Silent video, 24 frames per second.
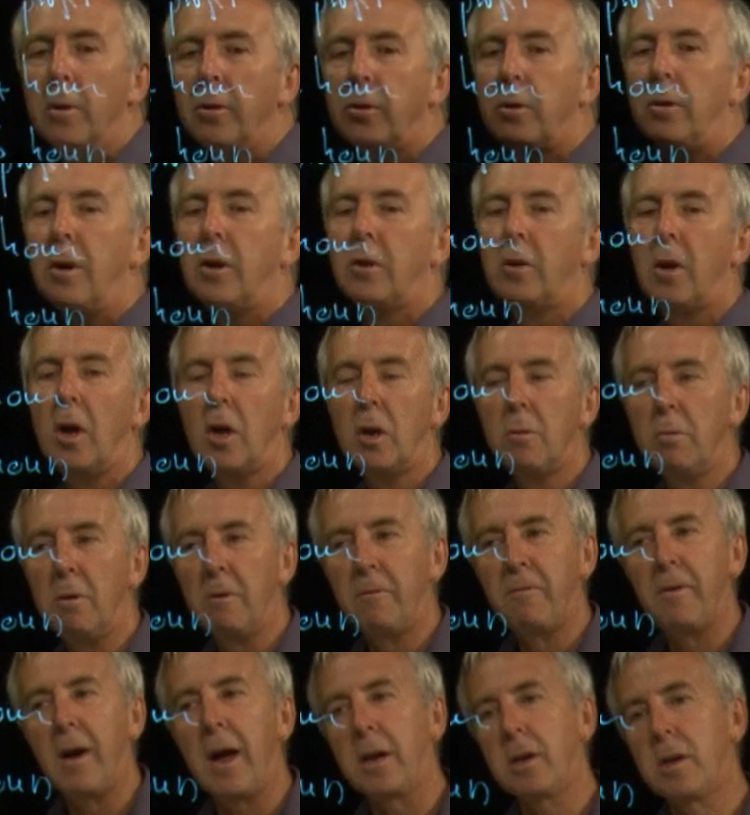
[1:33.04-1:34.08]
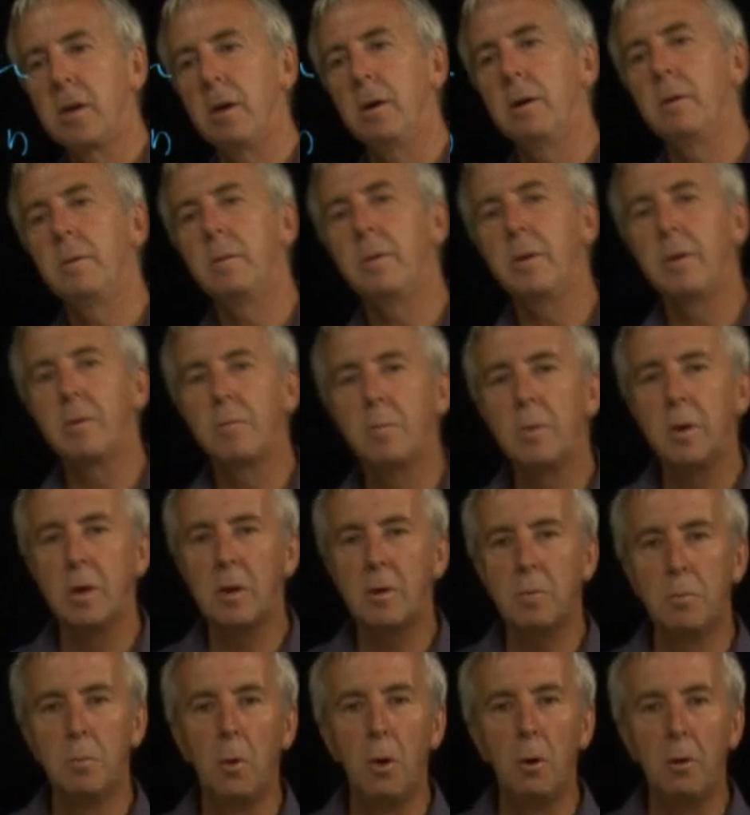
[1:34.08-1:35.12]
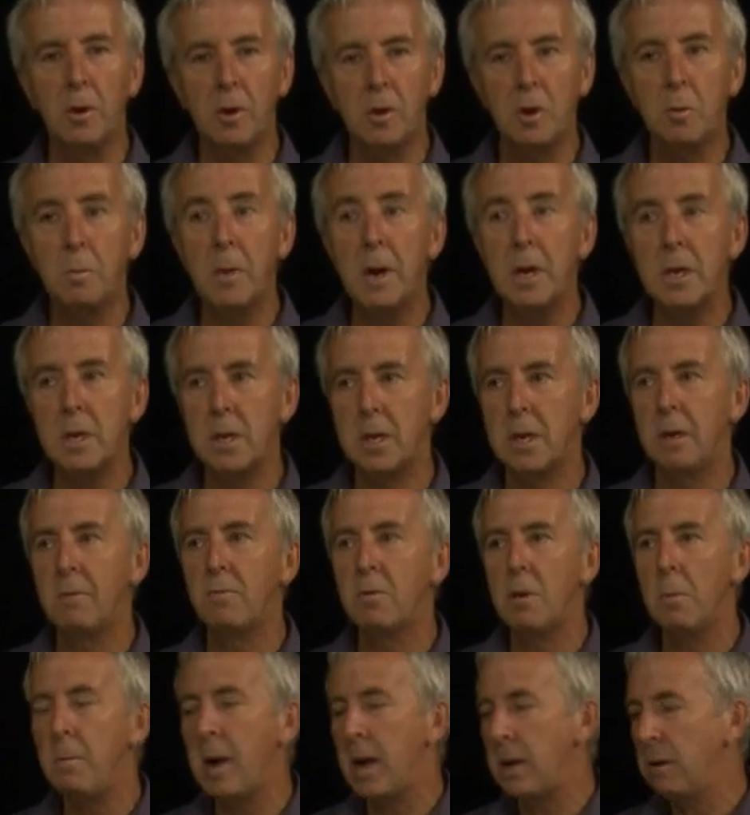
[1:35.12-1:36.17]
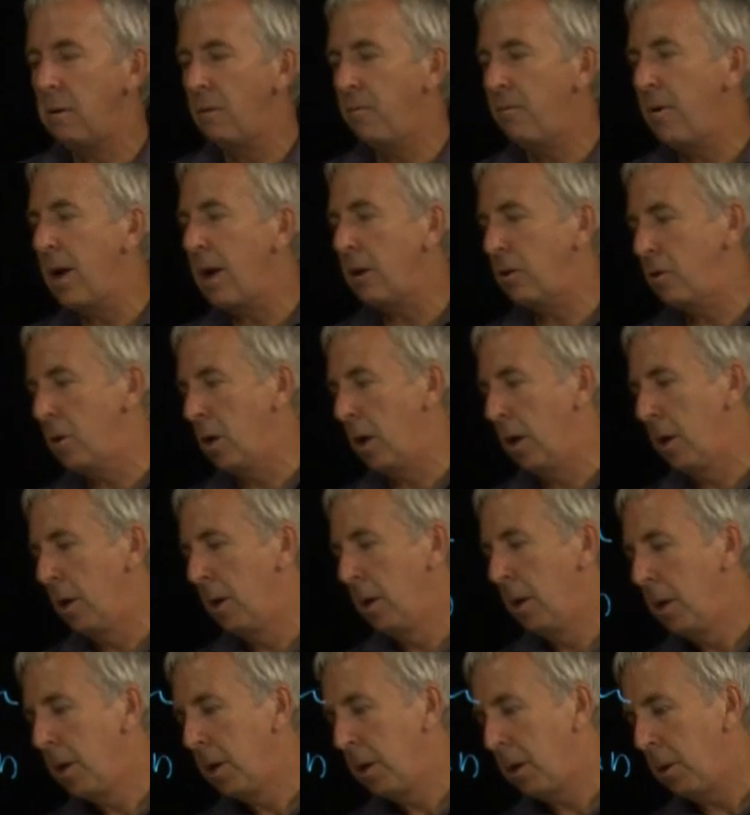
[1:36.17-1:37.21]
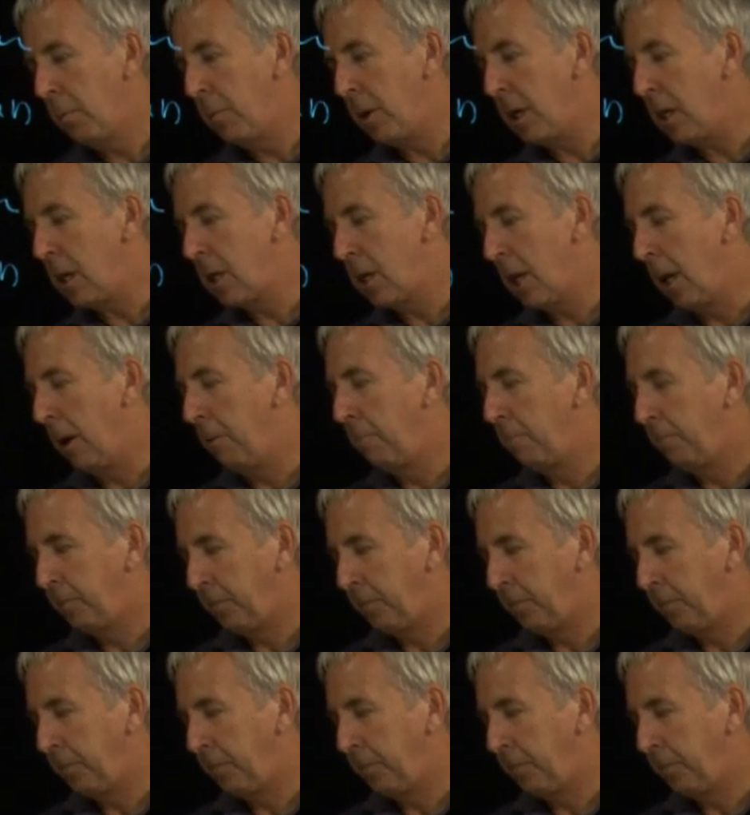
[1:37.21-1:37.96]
So that's going to be a factor. It's more expensive to manufacture the beta.